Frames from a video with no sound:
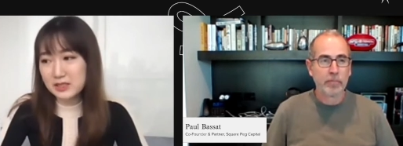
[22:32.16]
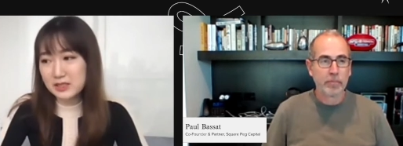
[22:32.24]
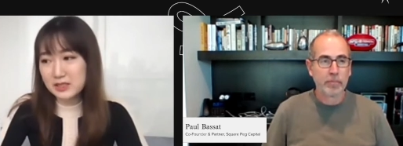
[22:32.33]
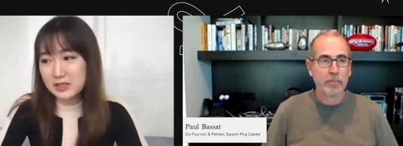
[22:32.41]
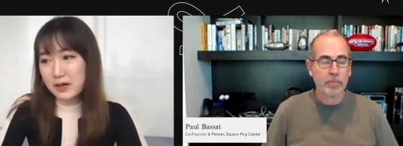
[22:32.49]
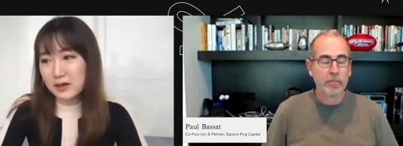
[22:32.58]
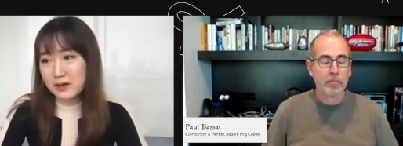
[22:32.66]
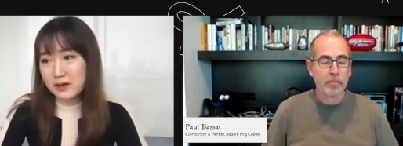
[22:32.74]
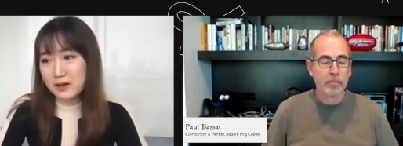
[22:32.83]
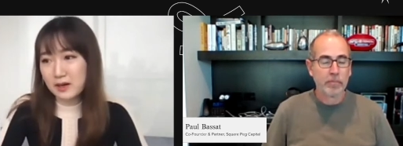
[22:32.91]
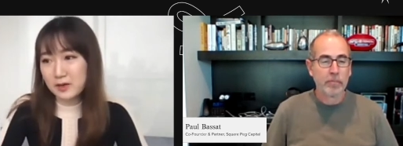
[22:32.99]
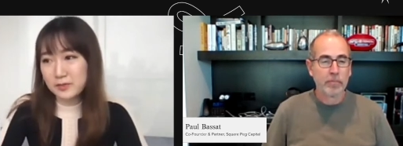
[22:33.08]
Speaker 1: but
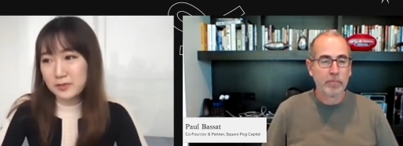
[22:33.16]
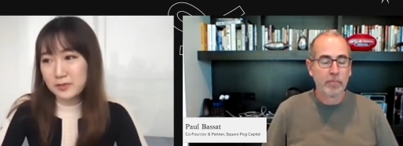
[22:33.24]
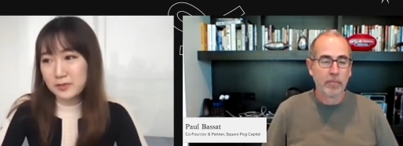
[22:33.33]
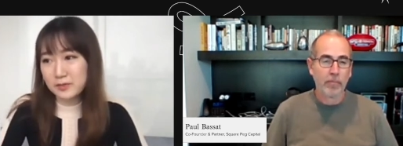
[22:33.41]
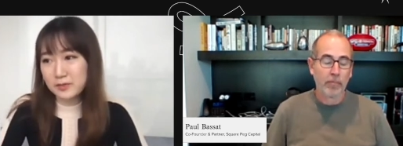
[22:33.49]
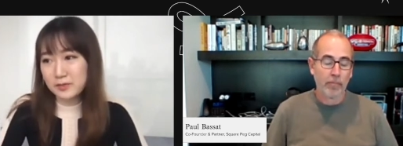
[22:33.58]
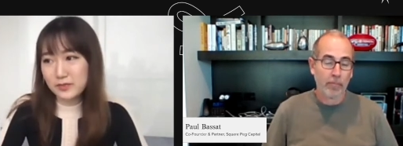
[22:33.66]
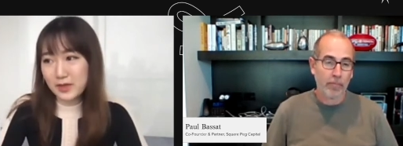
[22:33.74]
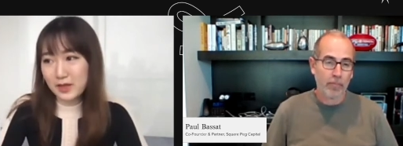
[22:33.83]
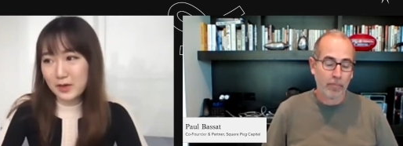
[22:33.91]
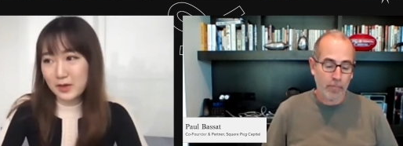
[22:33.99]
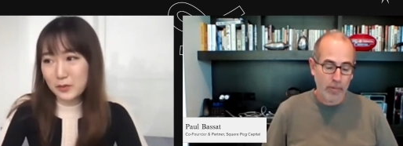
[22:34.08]
um,
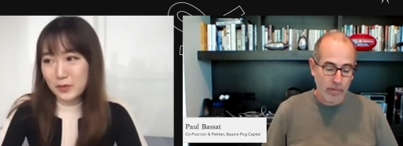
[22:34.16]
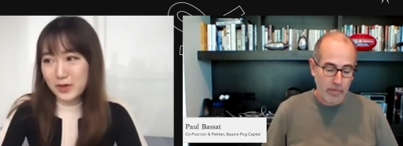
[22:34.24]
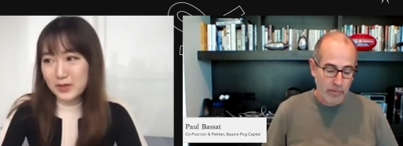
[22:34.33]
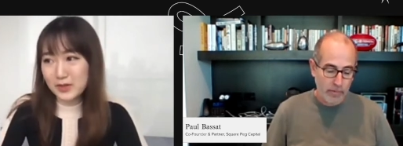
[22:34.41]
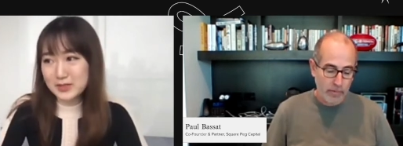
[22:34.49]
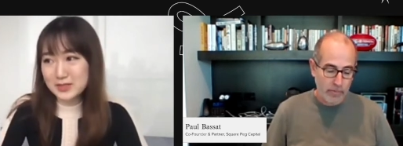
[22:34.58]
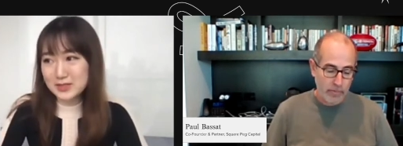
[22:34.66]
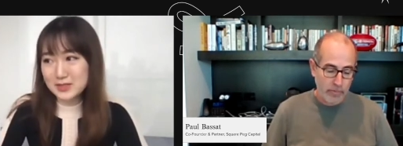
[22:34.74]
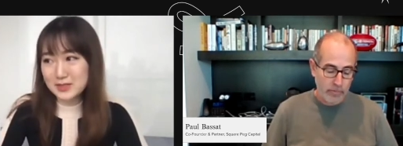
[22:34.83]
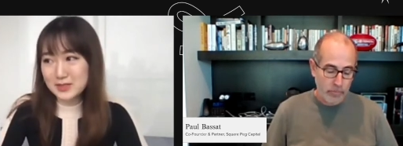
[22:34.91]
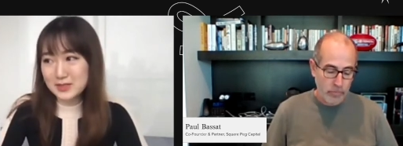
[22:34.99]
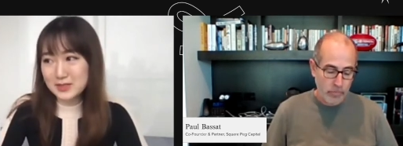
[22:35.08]
it was
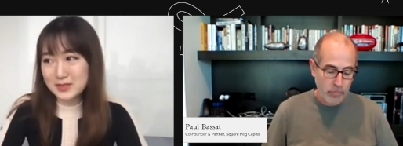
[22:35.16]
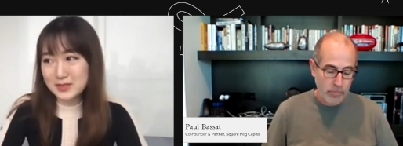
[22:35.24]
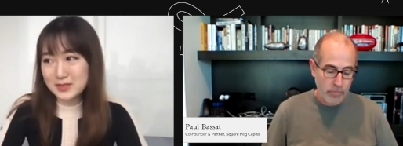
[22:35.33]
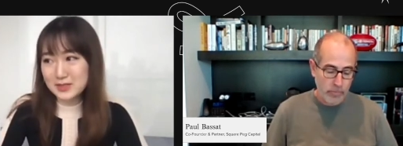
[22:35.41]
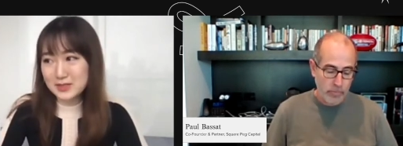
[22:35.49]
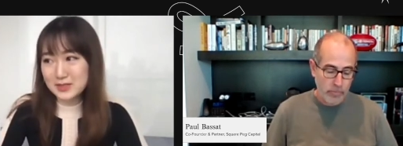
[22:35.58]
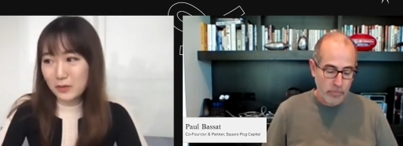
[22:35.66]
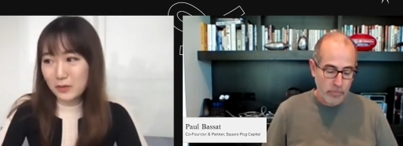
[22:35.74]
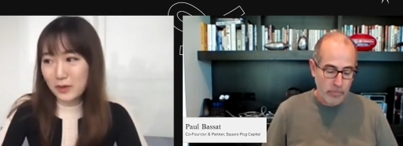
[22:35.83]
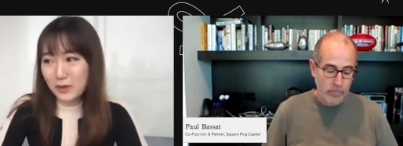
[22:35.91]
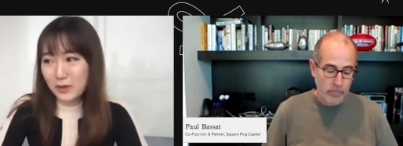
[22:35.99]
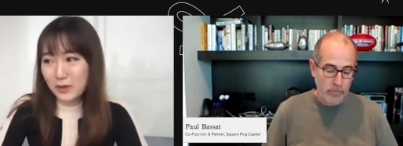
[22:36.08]
still
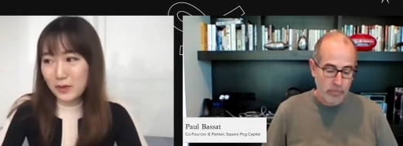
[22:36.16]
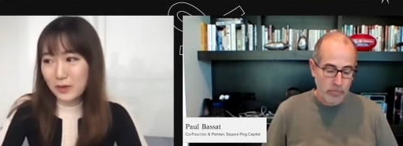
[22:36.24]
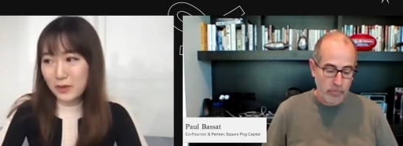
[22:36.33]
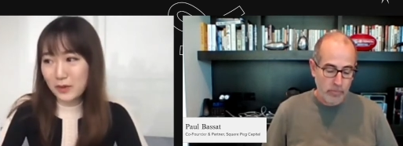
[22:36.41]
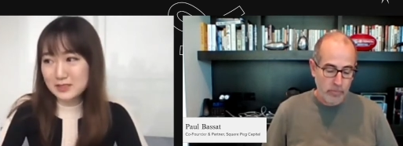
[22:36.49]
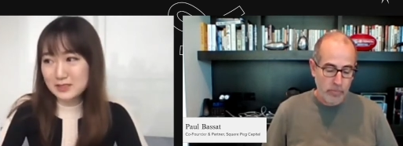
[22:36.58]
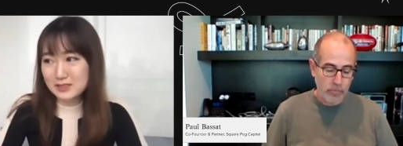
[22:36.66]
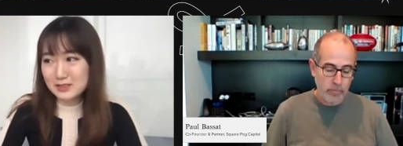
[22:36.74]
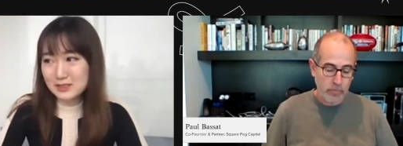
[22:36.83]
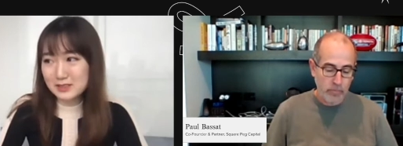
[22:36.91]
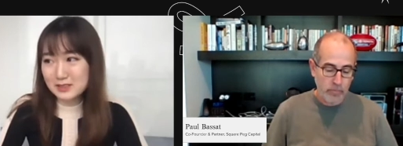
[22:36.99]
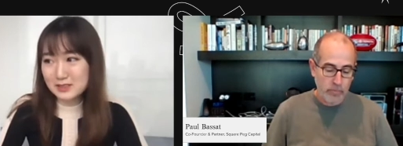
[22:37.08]
quite
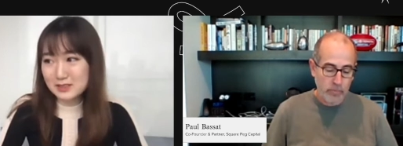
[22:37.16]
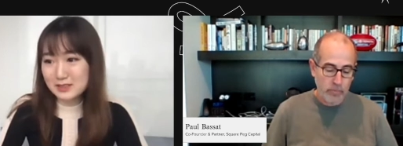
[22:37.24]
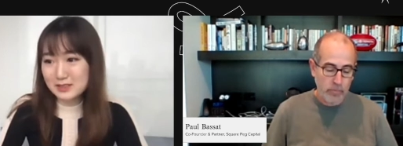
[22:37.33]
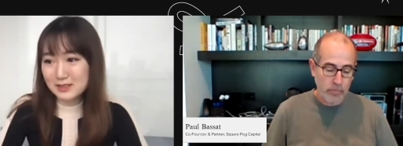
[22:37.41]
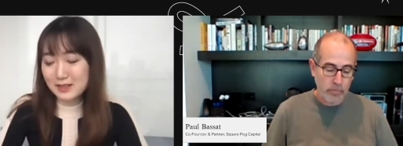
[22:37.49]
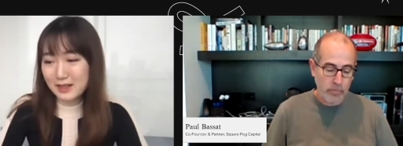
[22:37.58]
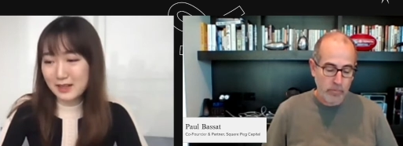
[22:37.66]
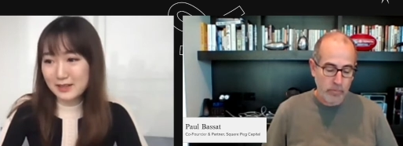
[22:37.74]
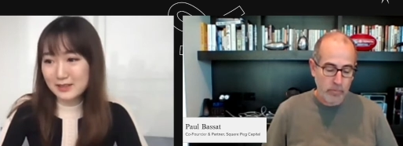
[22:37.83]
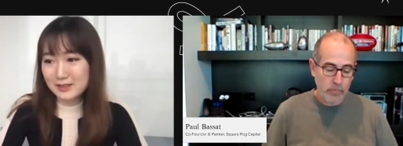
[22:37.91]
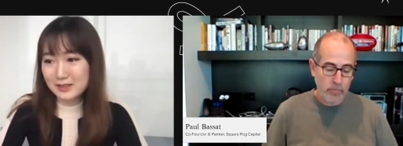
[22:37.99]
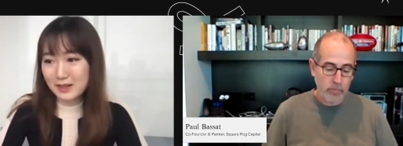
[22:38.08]
like
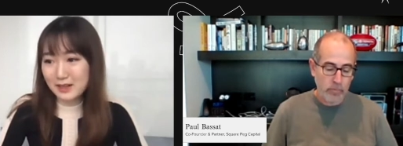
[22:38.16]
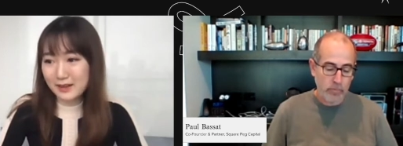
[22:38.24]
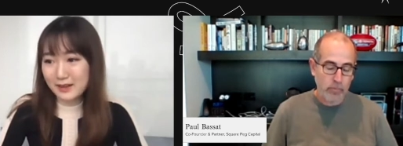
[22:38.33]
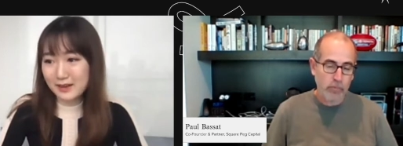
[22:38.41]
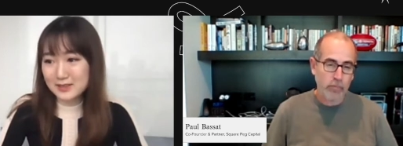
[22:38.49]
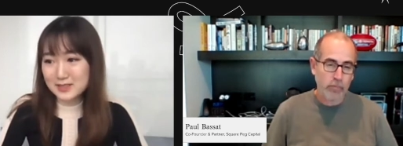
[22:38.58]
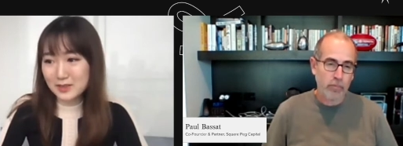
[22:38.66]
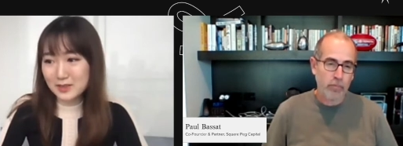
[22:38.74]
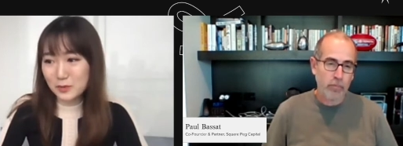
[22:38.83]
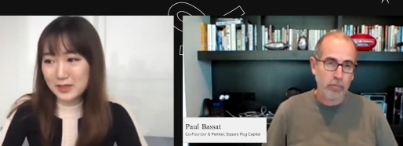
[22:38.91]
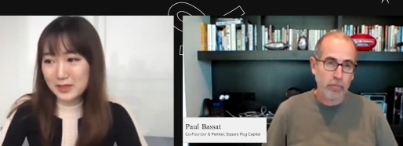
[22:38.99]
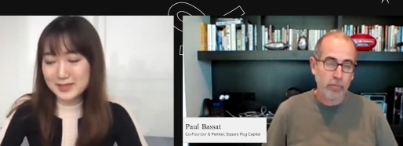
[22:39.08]
i guess in a way
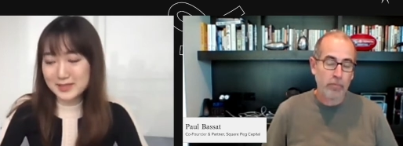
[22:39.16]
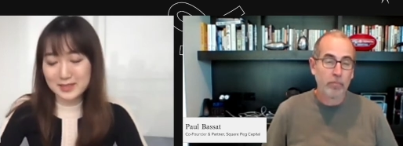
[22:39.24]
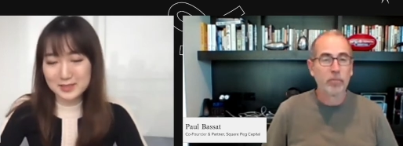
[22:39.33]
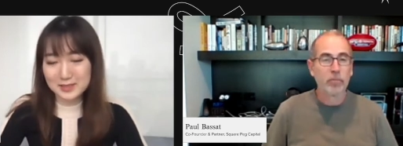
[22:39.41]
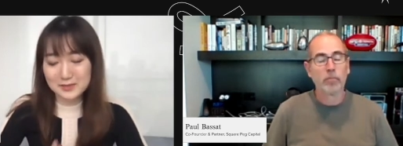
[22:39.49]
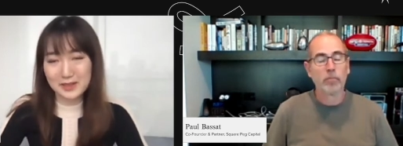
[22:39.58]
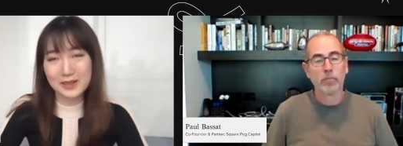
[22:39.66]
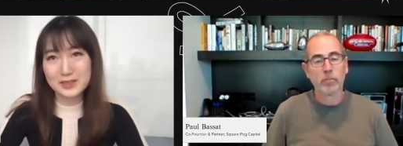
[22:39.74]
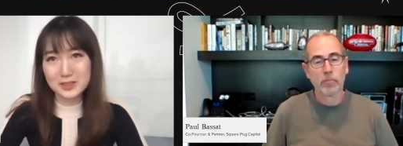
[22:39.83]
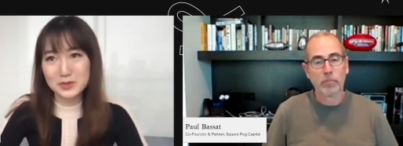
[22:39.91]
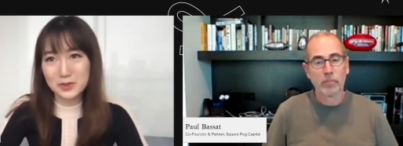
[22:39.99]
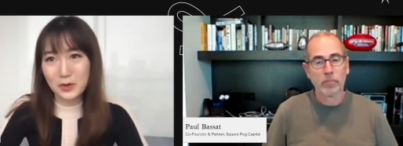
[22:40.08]
satisfying to
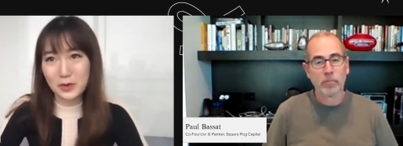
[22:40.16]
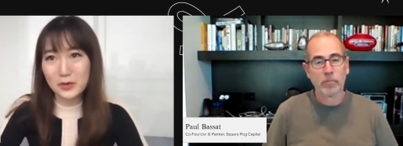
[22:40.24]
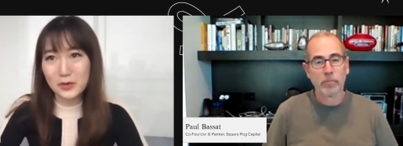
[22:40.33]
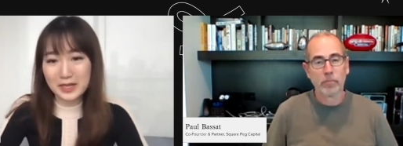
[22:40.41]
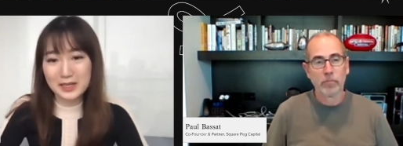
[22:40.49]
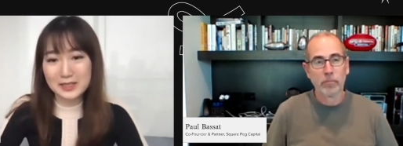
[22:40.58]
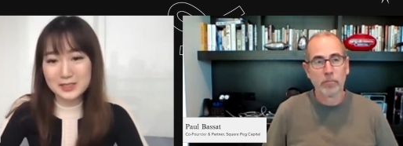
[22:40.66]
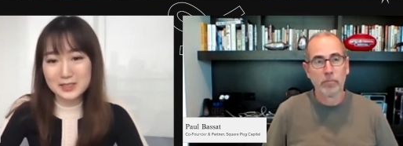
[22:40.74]
know that you